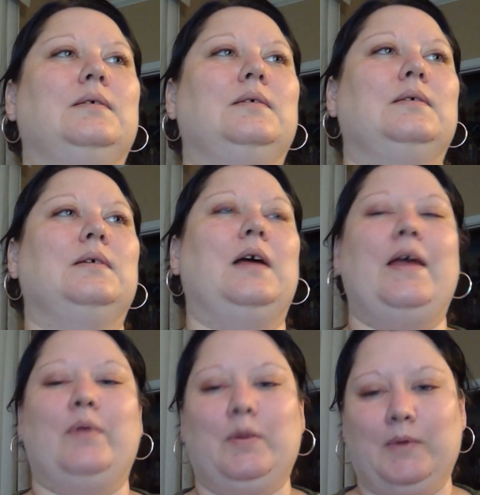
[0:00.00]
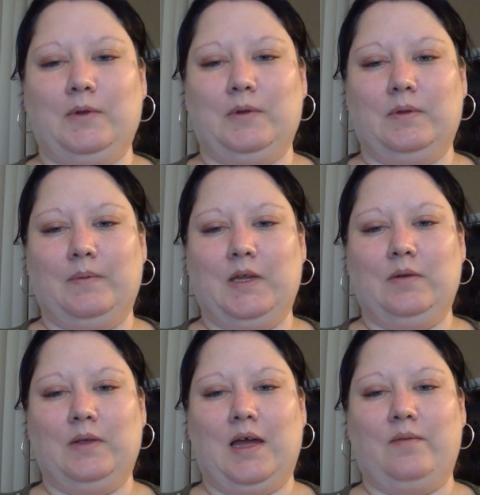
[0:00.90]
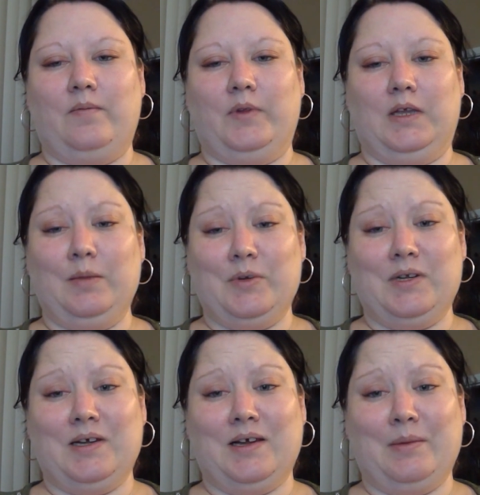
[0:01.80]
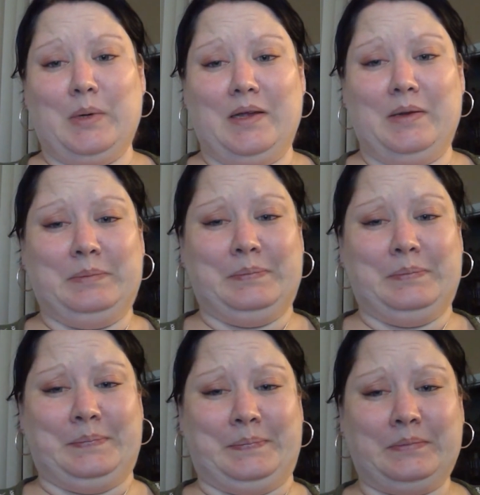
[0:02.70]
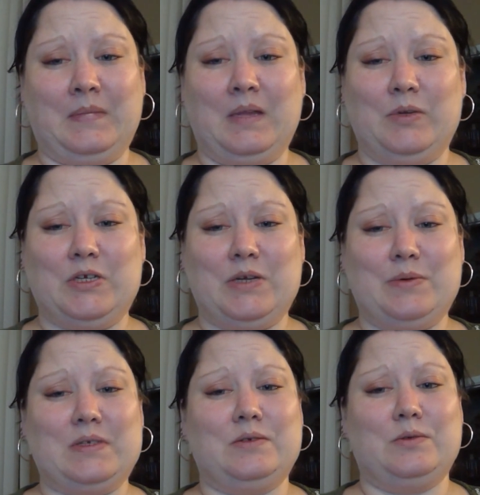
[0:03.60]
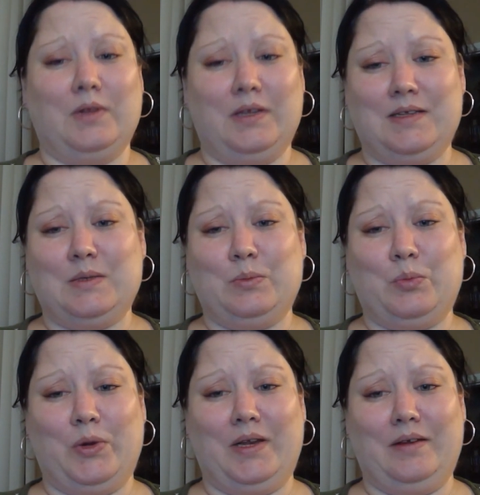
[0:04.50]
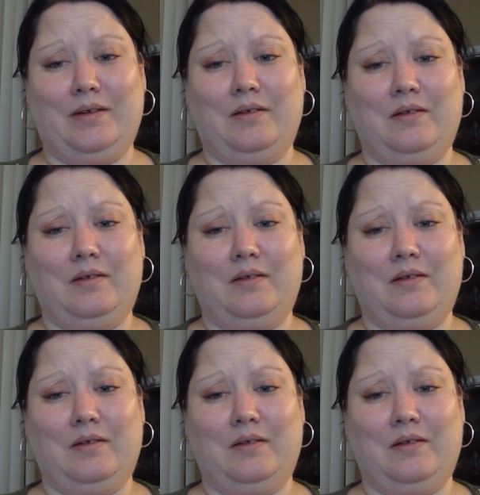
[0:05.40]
I haven't uploaded the video yet for the Kipper deck I bought, which I was sorely disappointed in.